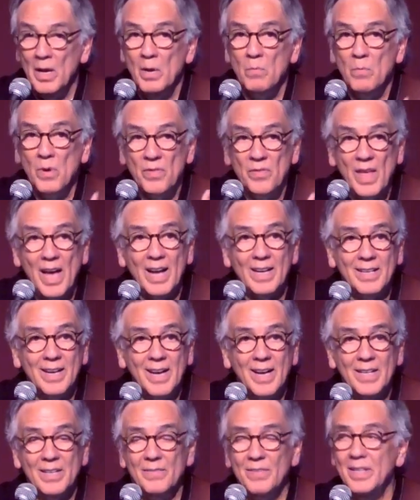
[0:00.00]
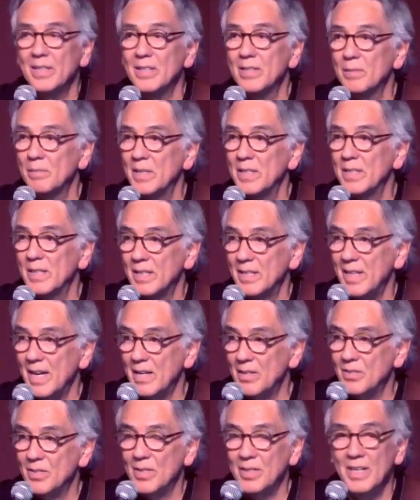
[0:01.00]
with that kind of intimate
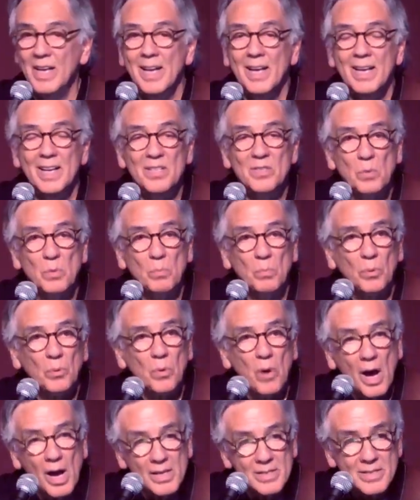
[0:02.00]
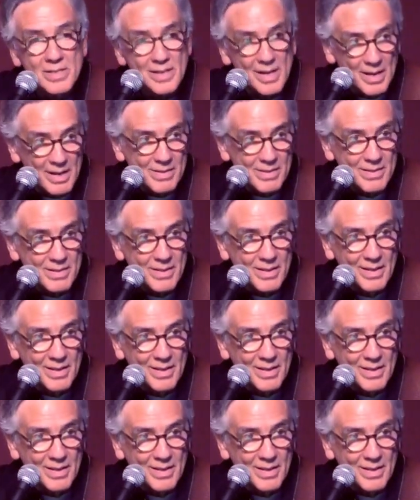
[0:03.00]
connection is the process